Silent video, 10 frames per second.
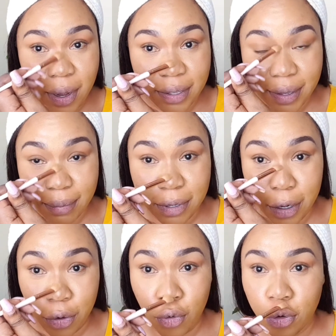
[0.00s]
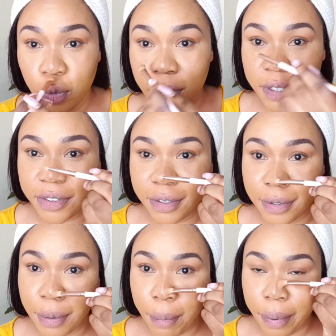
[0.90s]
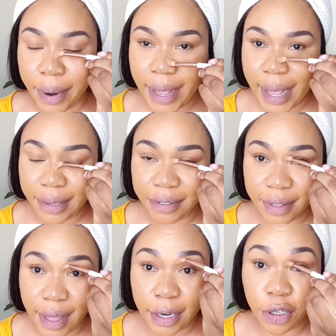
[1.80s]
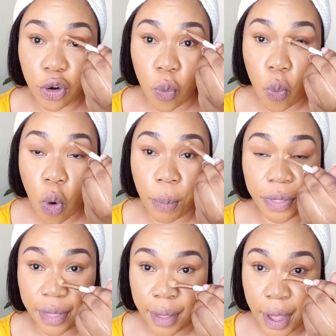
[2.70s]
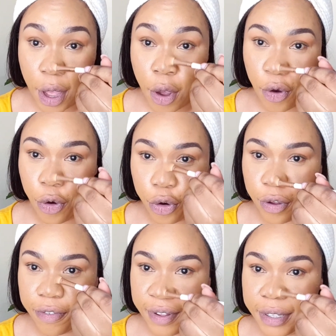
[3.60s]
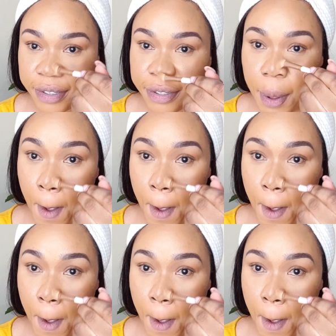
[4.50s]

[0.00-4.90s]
Actually, when contour just brings that warmth on your face.